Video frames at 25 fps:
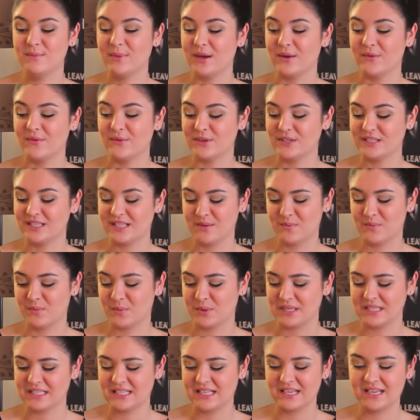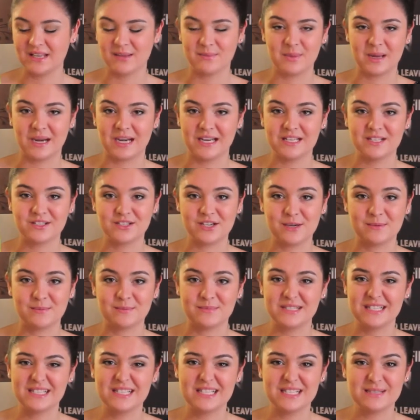but for some reason the body scrub
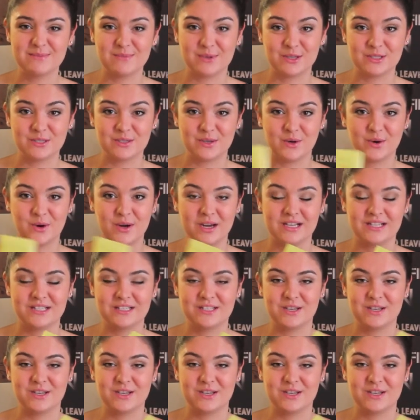didn't smell so great,